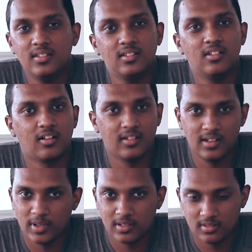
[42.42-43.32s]
this is not
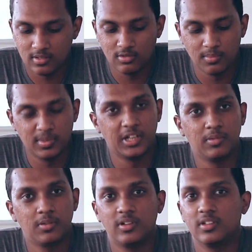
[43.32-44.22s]
really much to complain
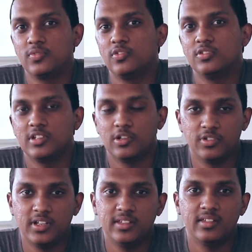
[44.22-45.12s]
about, because phones
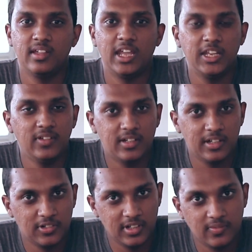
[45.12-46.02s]
nowadays anyway
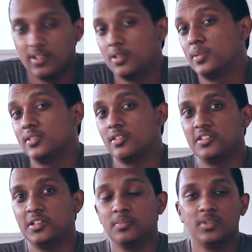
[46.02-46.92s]
tend to get fingerprints
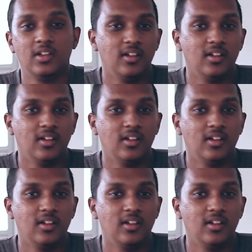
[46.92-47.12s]
on them